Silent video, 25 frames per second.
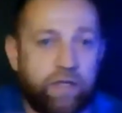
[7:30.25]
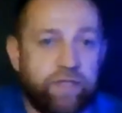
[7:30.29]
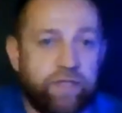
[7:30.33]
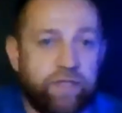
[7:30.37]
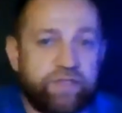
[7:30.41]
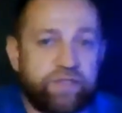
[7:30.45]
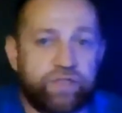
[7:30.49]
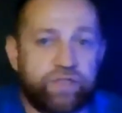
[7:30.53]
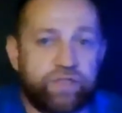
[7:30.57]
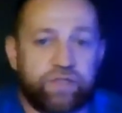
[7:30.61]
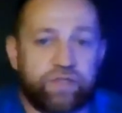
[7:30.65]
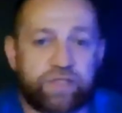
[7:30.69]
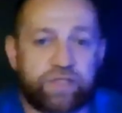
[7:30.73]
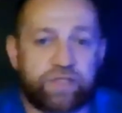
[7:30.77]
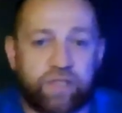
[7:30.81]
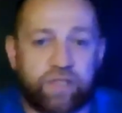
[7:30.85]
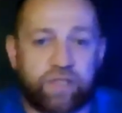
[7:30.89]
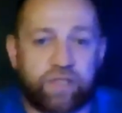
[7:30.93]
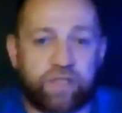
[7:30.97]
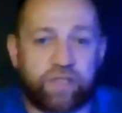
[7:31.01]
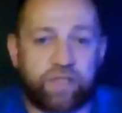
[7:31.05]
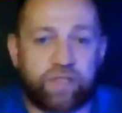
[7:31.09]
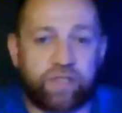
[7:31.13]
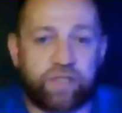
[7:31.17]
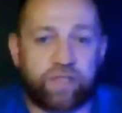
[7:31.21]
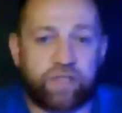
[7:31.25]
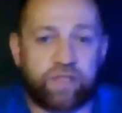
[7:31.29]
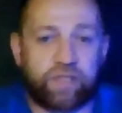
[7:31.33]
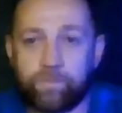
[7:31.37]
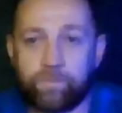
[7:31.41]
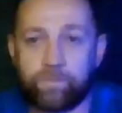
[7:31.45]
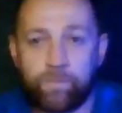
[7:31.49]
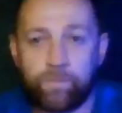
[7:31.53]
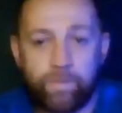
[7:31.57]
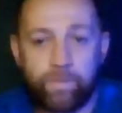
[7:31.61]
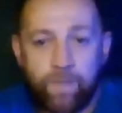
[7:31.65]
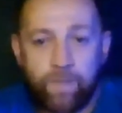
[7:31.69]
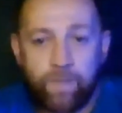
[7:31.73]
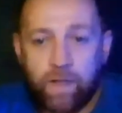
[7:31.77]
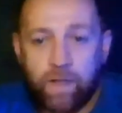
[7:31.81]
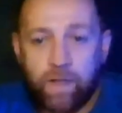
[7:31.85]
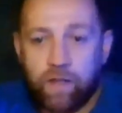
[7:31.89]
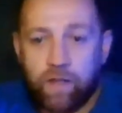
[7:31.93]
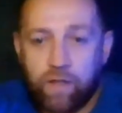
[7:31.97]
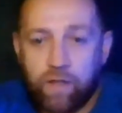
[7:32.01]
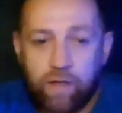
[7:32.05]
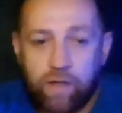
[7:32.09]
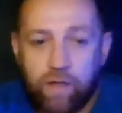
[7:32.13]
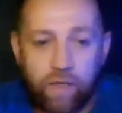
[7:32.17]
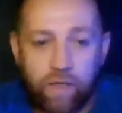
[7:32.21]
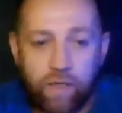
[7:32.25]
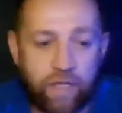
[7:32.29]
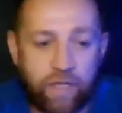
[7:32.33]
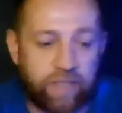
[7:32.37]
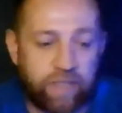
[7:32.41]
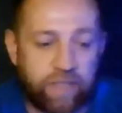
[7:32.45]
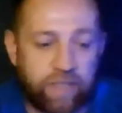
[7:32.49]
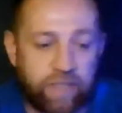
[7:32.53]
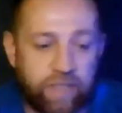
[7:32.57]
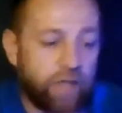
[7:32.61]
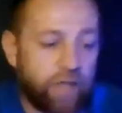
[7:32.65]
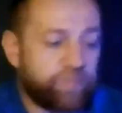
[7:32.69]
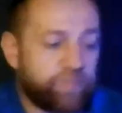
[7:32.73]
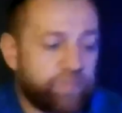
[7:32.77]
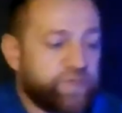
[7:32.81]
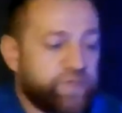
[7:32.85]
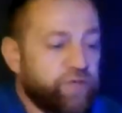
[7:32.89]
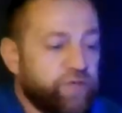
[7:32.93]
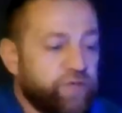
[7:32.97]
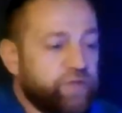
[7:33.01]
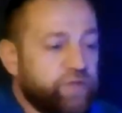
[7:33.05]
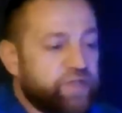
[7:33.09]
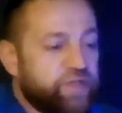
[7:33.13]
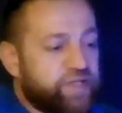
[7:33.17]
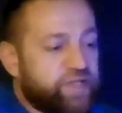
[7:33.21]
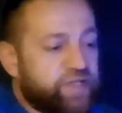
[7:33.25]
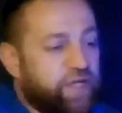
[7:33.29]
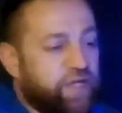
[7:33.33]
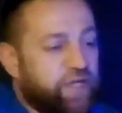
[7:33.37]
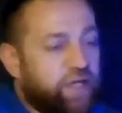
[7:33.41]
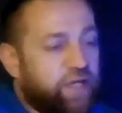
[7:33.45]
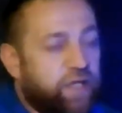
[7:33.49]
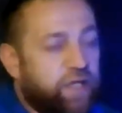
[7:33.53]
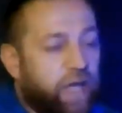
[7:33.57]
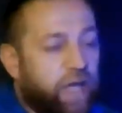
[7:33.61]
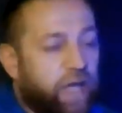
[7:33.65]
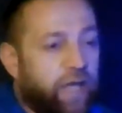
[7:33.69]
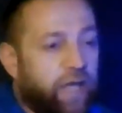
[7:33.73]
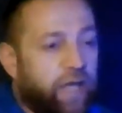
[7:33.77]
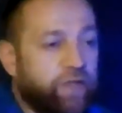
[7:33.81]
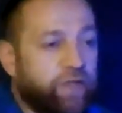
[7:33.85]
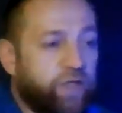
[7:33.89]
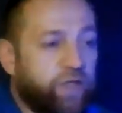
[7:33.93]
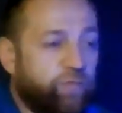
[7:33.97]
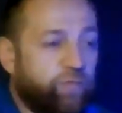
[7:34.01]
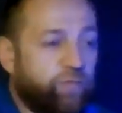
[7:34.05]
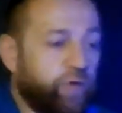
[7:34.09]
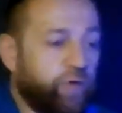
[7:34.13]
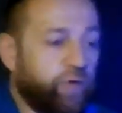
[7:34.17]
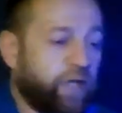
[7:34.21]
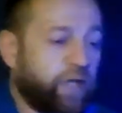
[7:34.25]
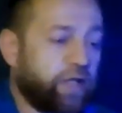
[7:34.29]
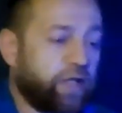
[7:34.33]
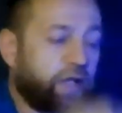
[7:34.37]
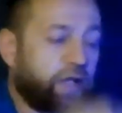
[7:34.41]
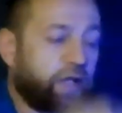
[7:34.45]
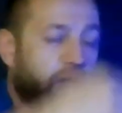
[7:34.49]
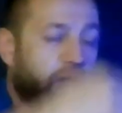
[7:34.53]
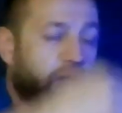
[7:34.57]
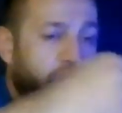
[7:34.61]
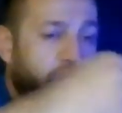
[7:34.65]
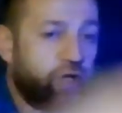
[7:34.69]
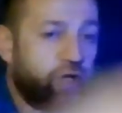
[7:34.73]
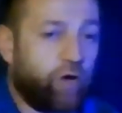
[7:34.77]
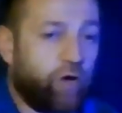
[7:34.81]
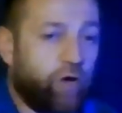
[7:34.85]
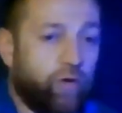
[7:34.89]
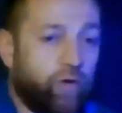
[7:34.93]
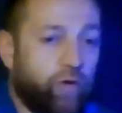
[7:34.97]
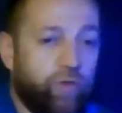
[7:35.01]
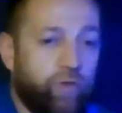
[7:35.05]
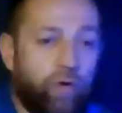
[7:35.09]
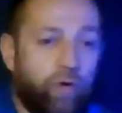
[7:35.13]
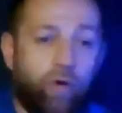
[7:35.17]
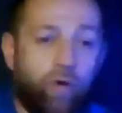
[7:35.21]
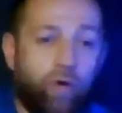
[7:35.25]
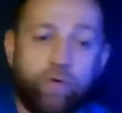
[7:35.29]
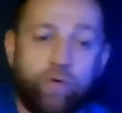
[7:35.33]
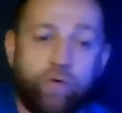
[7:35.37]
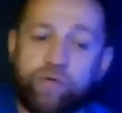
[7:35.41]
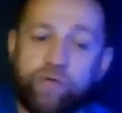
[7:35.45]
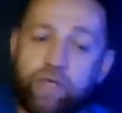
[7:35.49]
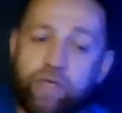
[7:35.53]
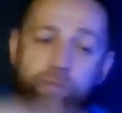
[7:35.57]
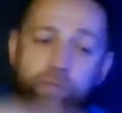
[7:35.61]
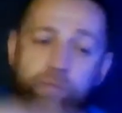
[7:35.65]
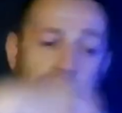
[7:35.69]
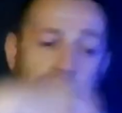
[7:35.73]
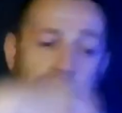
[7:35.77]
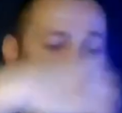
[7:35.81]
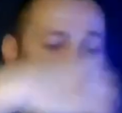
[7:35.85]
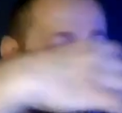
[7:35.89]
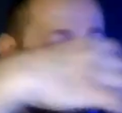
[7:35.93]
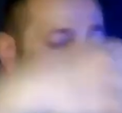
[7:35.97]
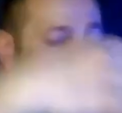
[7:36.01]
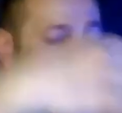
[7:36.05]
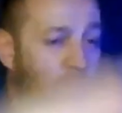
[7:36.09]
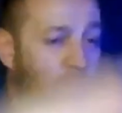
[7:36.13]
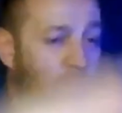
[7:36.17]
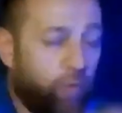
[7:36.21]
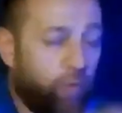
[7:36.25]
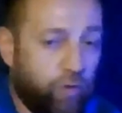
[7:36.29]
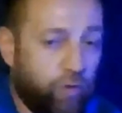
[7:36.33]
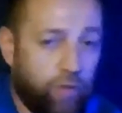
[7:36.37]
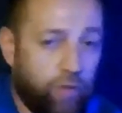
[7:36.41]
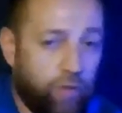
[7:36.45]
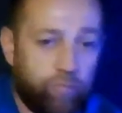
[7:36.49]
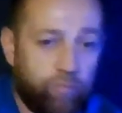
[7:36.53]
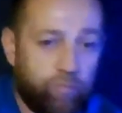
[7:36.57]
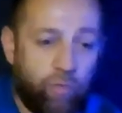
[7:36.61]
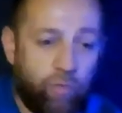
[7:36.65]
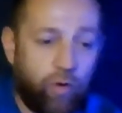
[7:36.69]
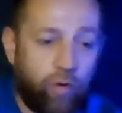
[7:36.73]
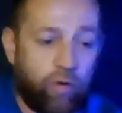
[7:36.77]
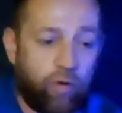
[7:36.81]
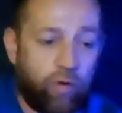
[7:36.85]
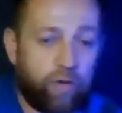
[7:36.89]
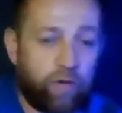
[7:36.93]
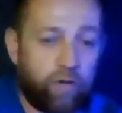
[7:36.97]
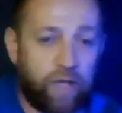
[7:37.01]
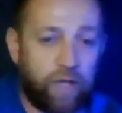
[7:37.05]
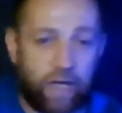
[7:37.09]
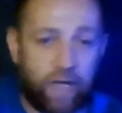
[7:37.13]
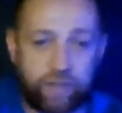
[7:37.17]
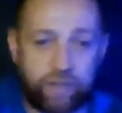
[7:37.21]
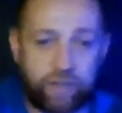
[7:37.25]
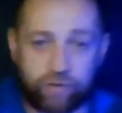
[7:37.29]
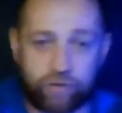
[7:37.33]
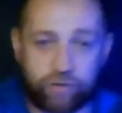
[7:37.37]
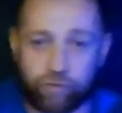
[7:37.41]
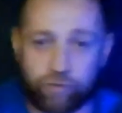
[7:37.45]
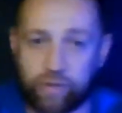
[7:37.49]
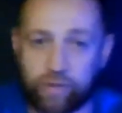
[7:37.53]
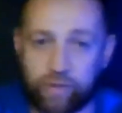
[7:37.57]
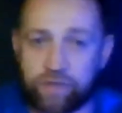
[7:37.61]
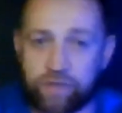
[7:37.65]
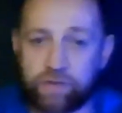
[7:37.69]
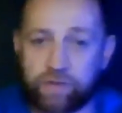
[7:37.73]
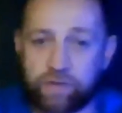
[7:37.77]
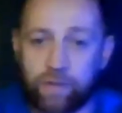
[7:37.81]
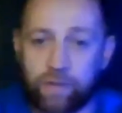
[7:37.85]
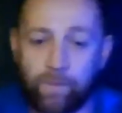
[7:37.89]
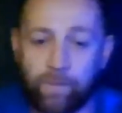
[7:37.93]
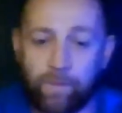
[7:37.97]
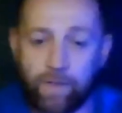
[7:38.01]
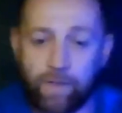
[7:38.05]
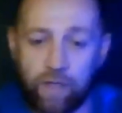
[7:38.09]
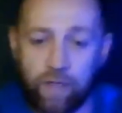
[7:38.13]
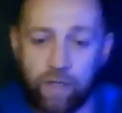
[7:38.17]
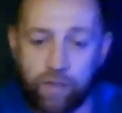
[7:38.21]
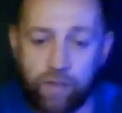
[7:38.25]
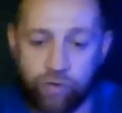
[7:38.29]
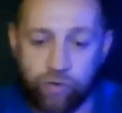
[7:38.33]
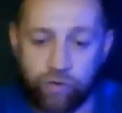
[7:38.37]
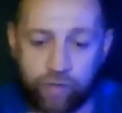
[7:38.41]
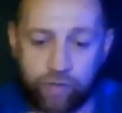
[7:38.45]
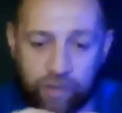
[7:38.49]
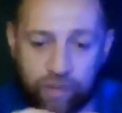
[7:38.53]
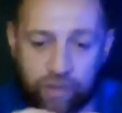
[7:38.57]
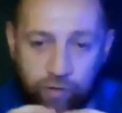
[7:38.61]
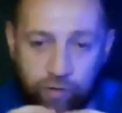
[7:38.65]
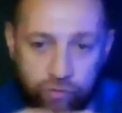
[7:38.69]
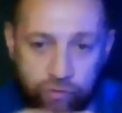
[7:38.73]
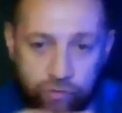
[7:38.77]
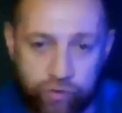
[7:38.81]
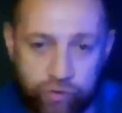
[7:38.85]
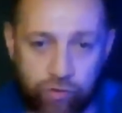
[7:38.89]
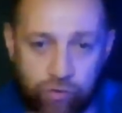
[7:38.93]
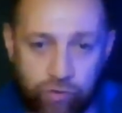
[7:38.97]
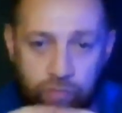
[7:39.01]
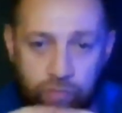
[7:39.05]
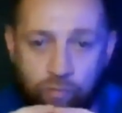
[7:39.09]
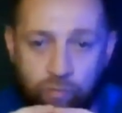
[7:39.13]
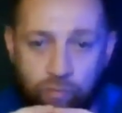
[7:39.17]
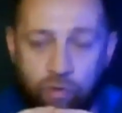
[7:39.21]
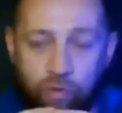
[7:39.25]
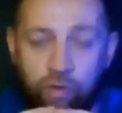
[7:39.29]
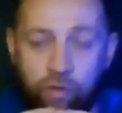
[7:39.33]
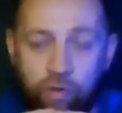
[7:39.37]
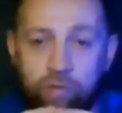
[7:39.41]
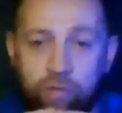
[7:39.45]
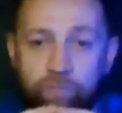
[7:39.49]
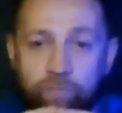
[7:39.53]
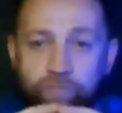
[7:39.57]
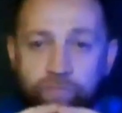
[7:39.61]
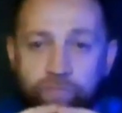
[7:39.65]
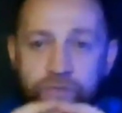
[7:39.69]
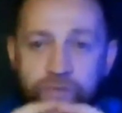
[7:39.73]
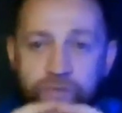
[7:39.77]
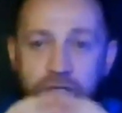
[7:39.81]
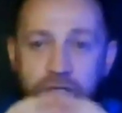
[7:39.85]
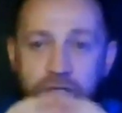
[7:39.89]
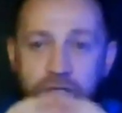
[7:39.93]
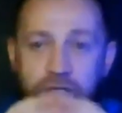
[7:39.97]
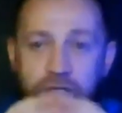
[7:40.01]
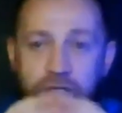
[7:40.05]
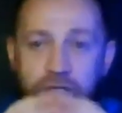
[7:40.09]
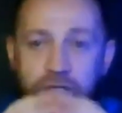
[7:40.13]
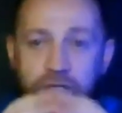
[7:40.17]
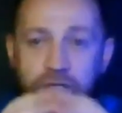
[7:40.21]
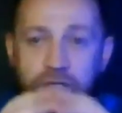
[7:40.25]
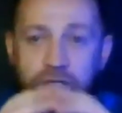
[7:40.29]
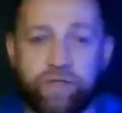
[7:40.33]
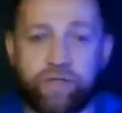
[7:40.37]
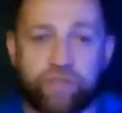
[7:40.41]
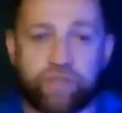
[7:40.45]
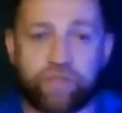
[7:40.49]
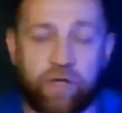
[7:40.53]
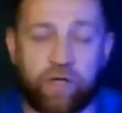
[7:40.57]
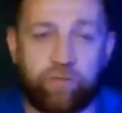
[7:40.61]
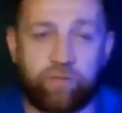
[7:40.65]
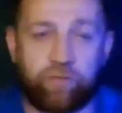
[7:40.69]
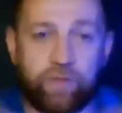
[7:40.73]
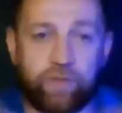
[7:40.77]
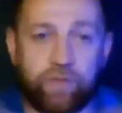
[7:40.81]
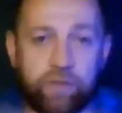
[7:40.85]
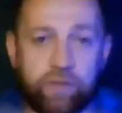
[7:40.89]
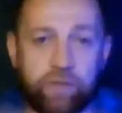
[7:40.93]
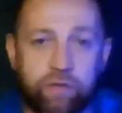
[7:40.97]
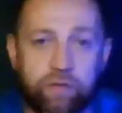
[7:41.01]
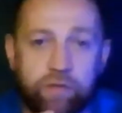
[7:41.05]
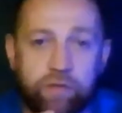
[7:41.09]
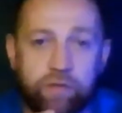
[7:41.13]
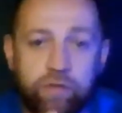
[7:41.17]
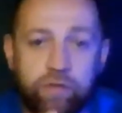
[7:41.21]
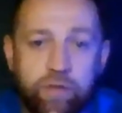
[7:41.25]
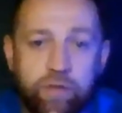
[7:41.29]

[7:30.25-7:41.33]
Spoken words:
It's just like it helps you to see. And if you can carry on or you can put more light to it, you can control more the picture, I think.